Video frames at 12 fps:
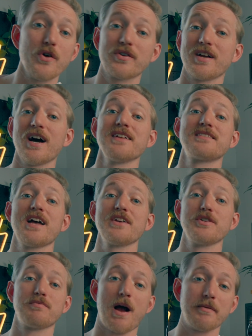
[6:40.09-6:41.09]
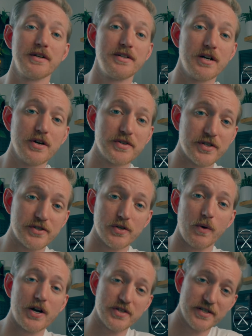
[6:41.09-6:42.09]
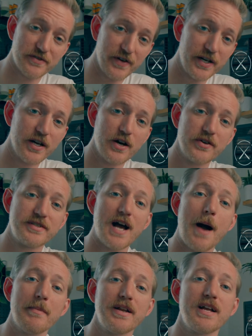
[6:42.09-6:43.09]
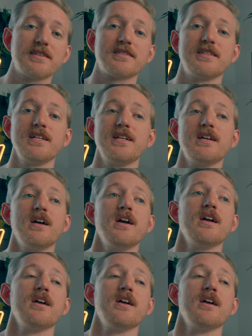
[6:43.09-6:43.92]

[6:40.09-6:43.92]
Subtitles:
So Cuts, as you probably know since you're watching this video, dominates the